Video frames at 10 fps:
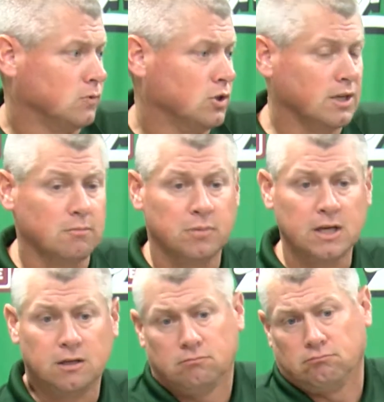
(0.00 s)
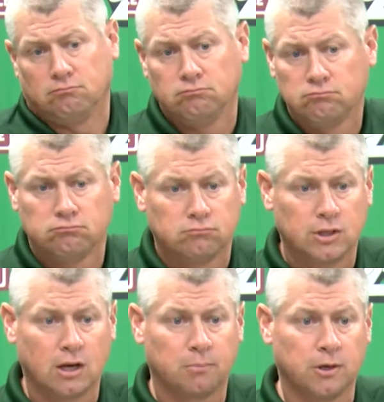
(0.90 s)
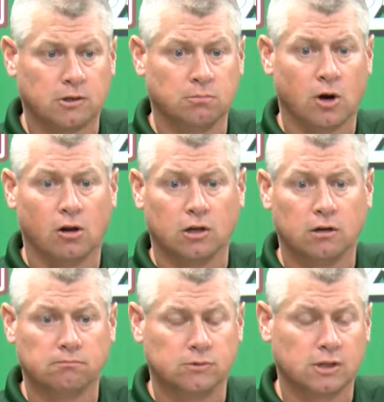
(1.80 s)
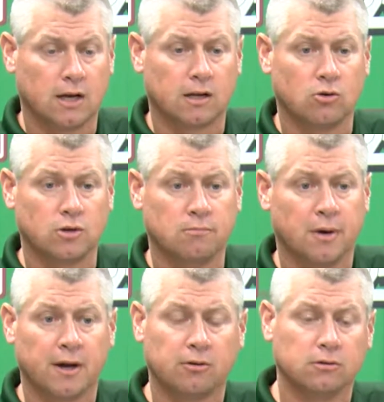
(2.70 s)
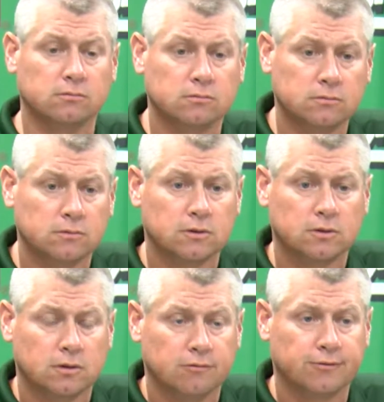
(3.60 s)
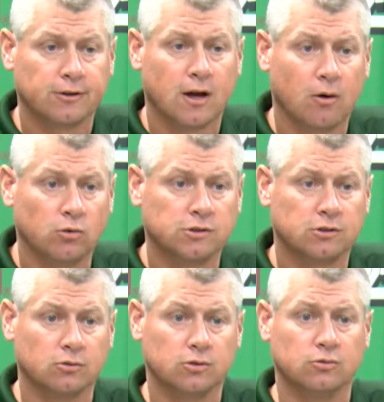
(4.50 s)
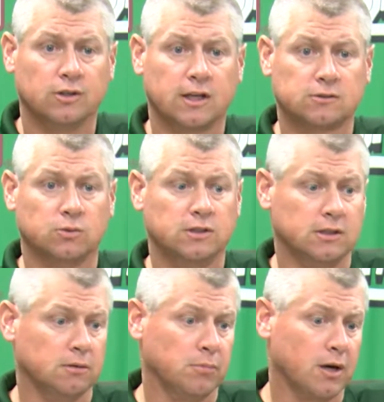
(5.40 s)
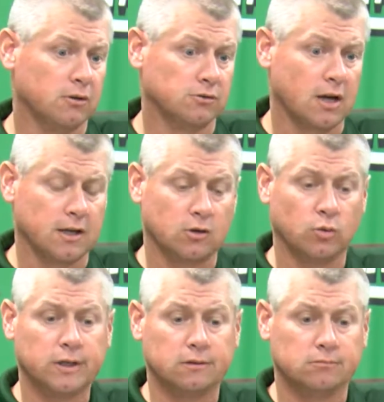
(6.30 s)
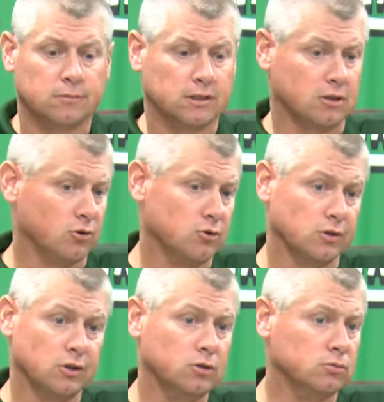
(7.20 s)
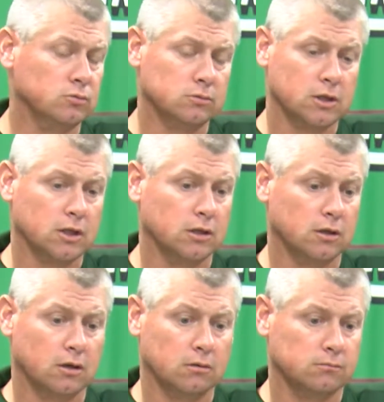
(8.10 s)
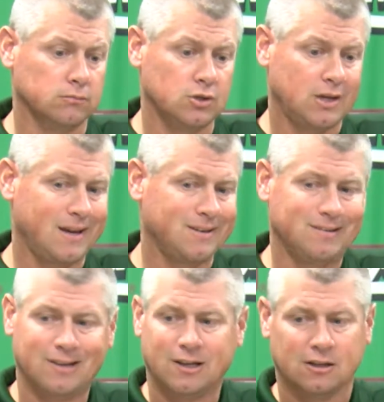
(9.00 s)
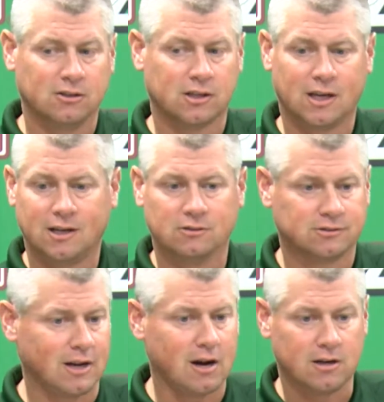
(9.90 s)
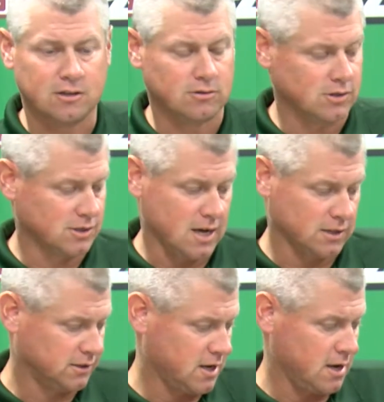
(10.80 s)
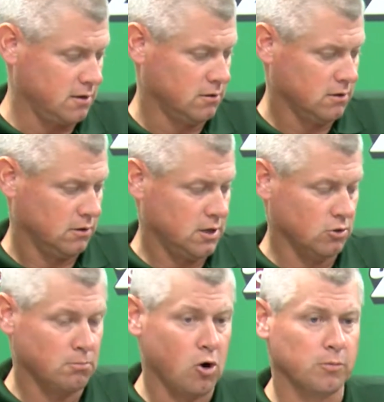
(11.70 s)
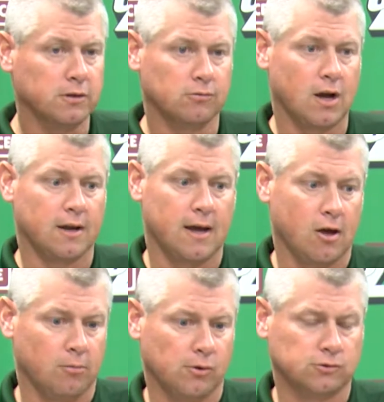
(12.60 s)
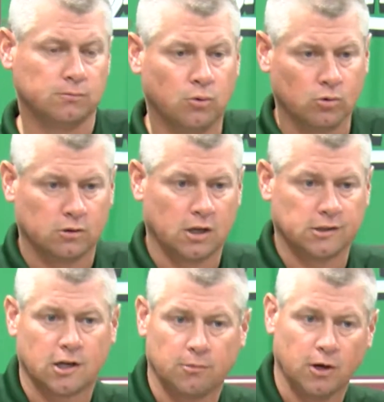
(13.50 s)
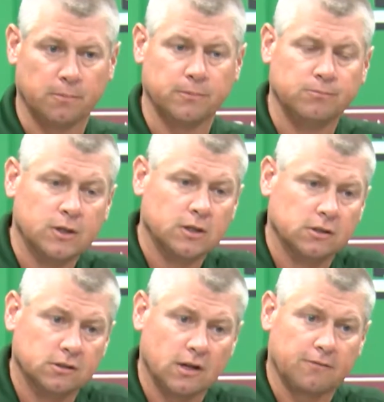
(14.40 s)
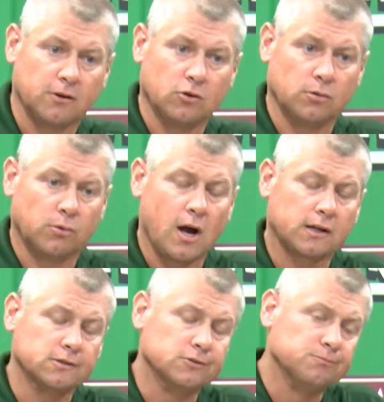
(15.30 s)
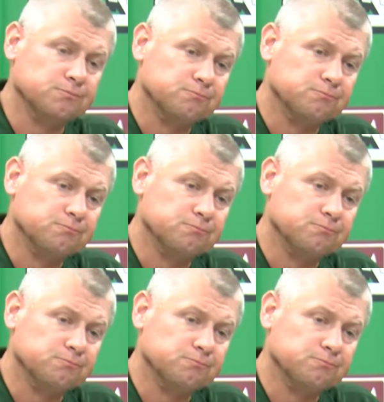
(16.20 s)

you get beat, you got to pick your ball up, and you got to go get better and figure out what you're going to do the next week to get better and try to get a win. That's all you can do. And you can't look ahead till Saturday. You just got to stay in the moment. And right now, the most important thing is coming up this afternoon at practice.